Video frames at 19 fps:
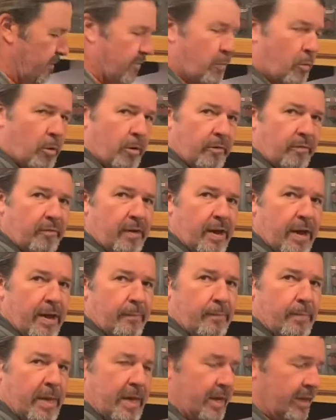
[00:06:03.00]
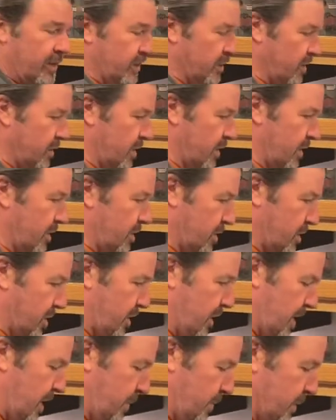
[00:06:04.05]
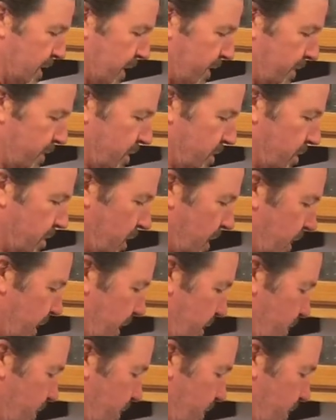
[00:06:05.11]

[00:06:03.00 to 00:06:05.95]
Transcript: four to five minutes and it steams out the side.